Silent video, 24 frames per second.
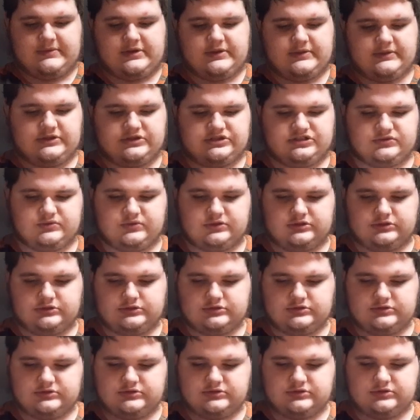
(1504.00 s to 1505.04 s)
on this one.
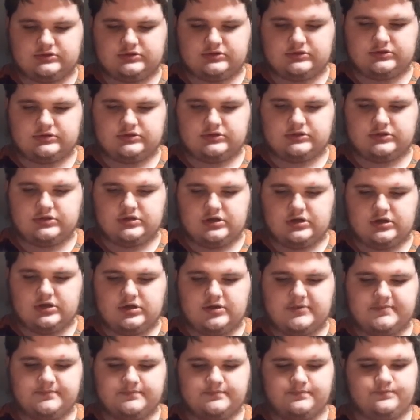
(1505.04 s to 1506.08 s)

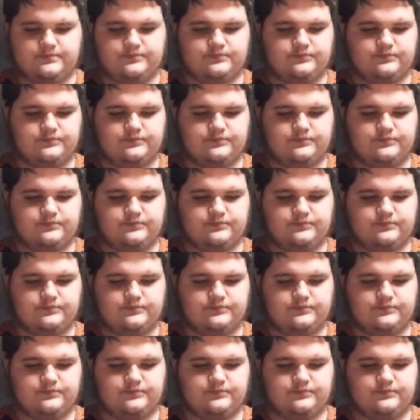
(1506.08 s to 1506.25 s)
I